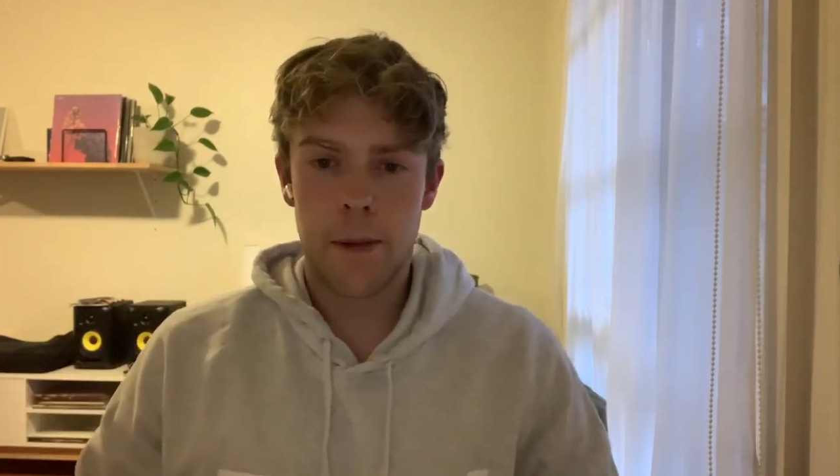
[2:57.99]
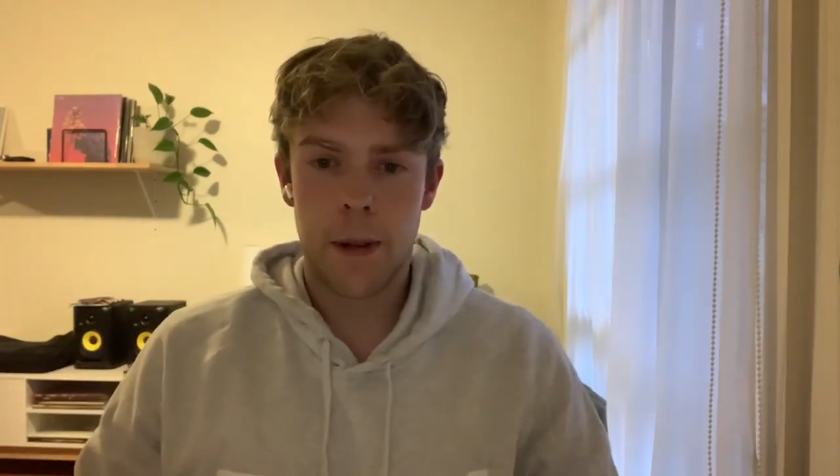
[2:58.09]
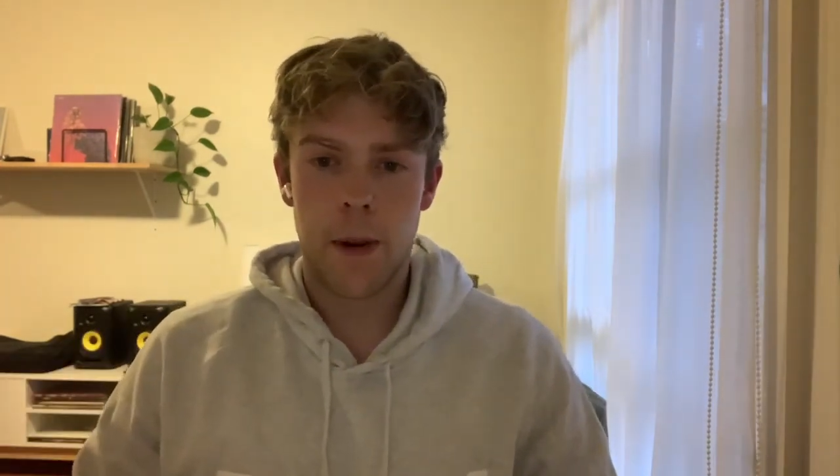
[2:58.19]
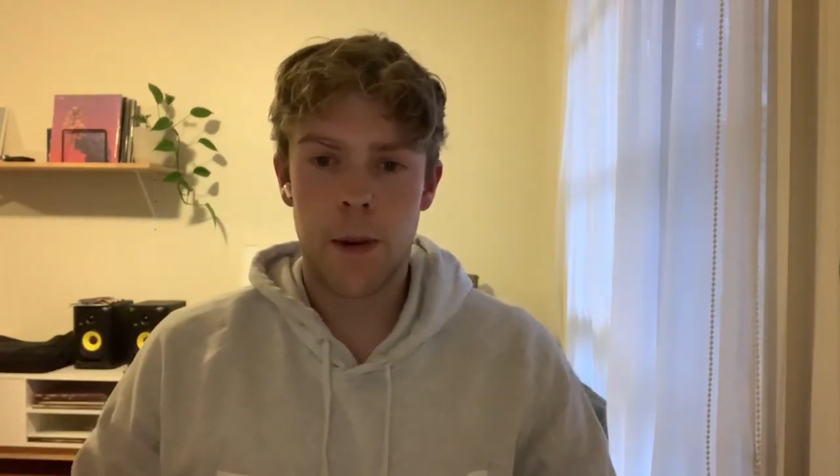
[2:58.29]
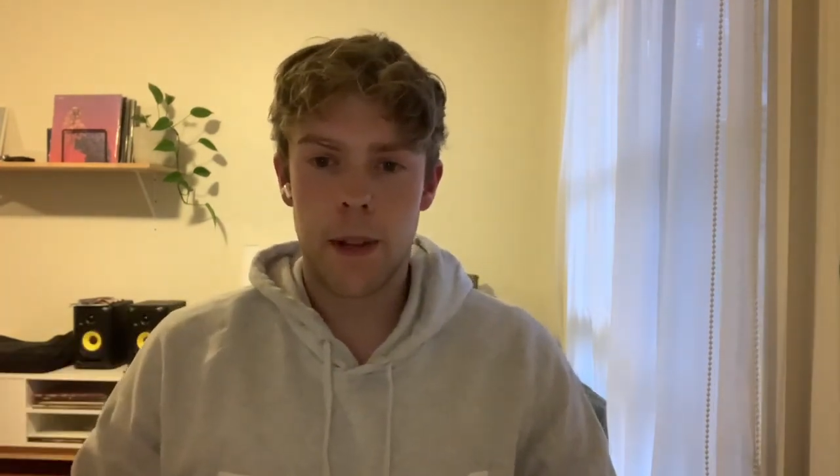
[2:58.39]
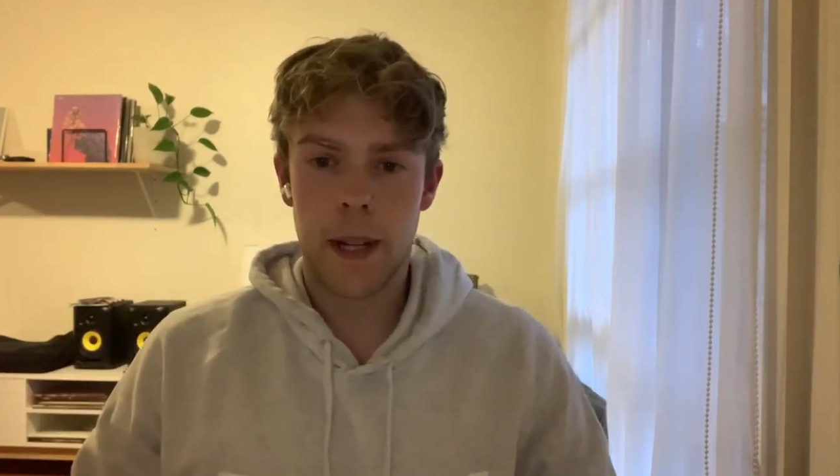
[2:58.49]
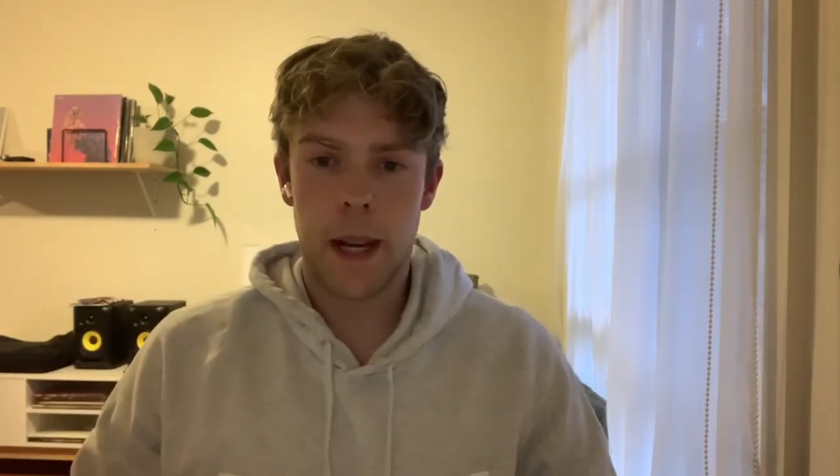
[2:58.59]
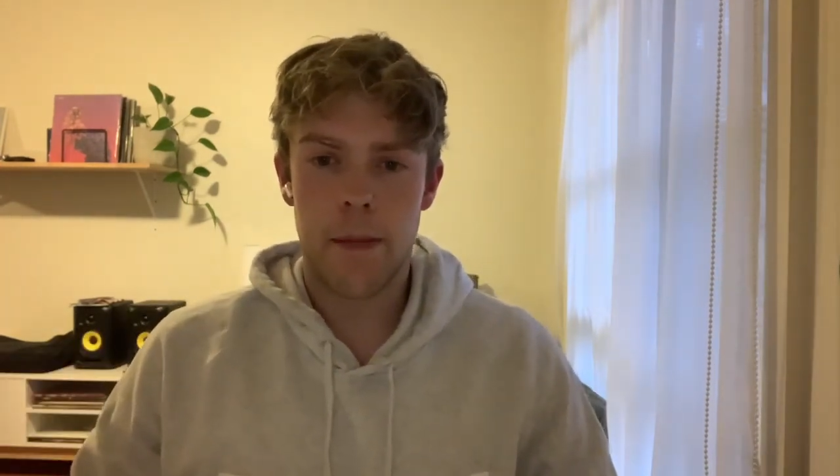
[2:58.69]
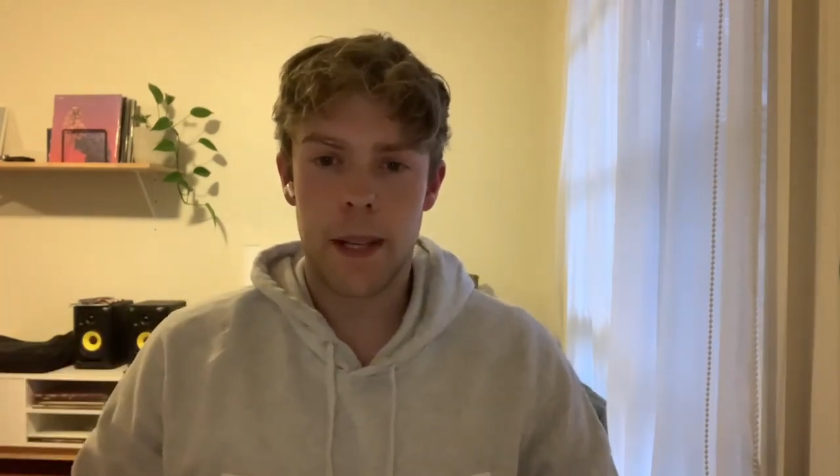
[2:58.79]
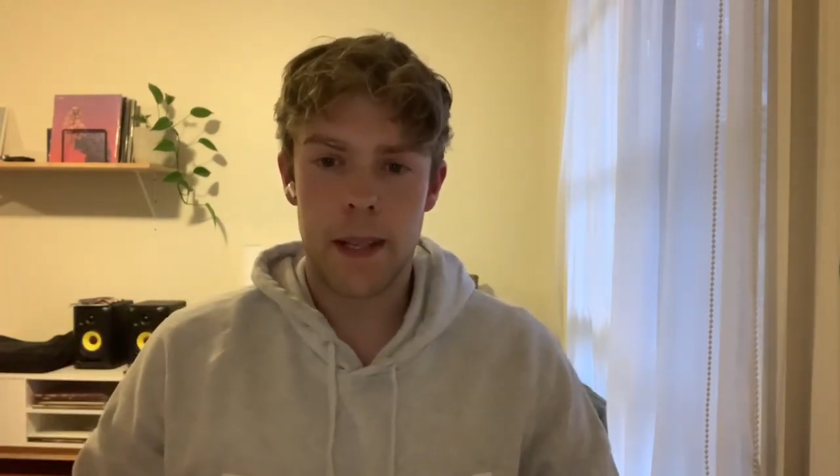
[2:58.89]
recall it
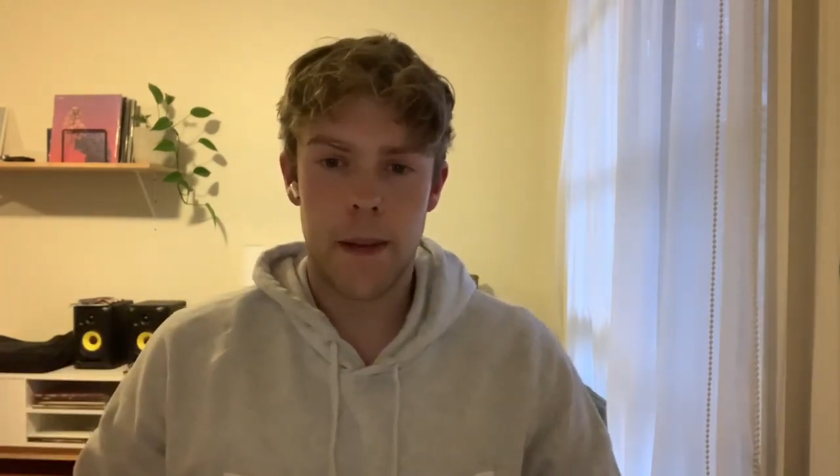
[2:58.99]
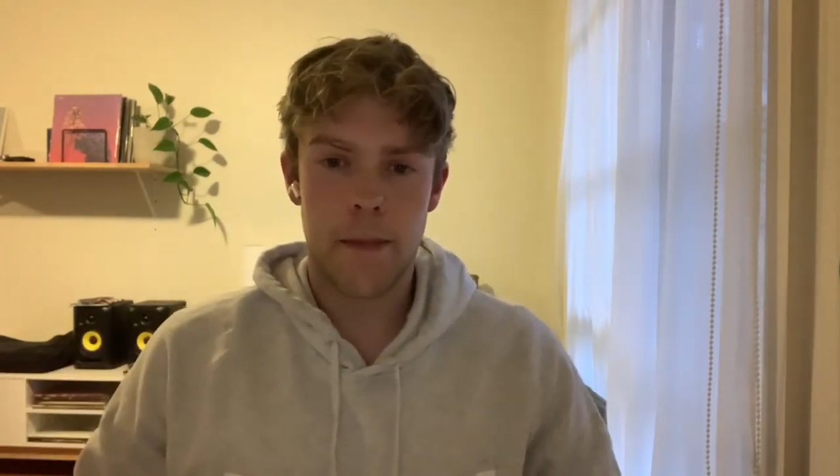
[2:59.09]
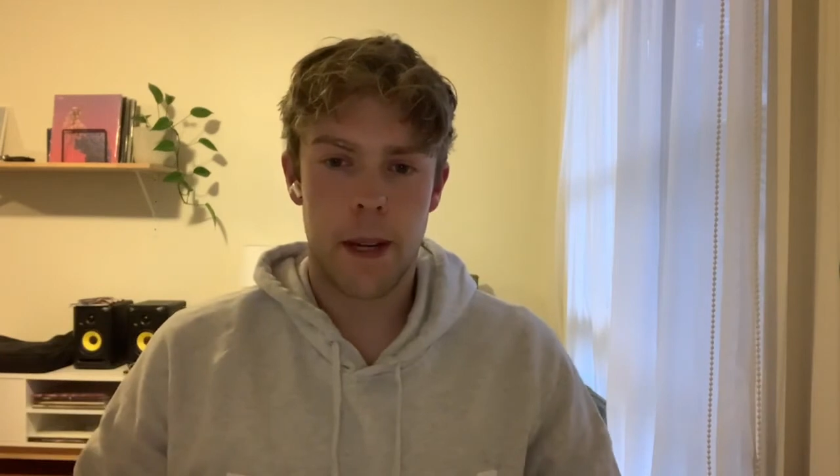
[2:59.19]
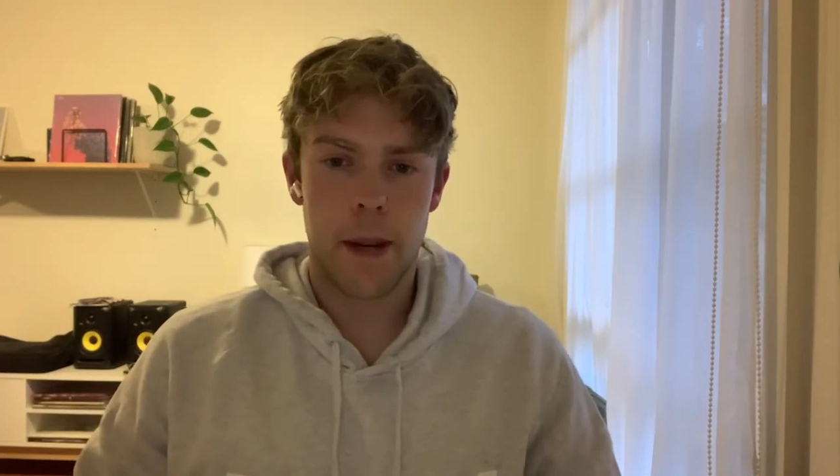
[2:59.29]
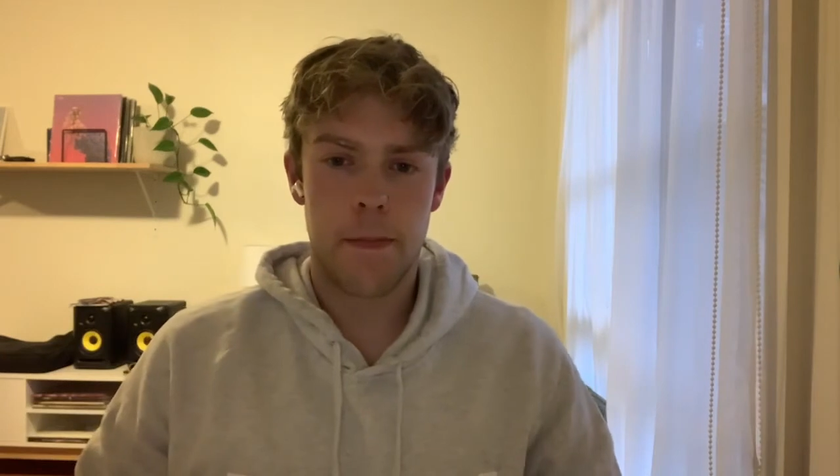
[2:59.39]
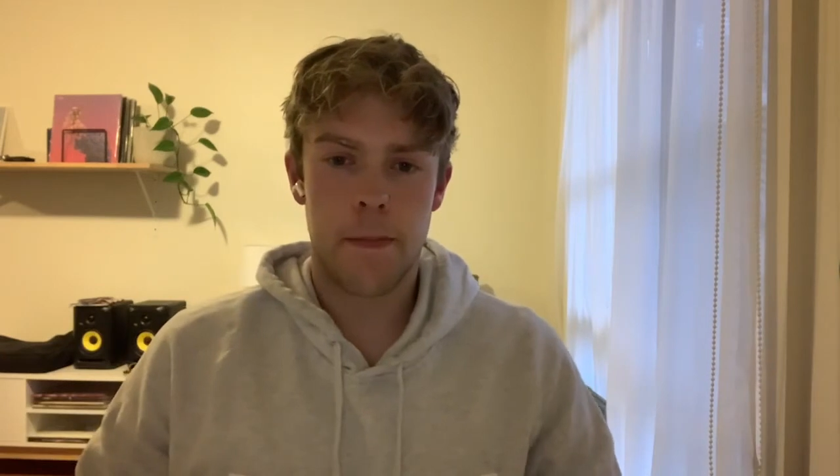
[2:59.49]
come exam time.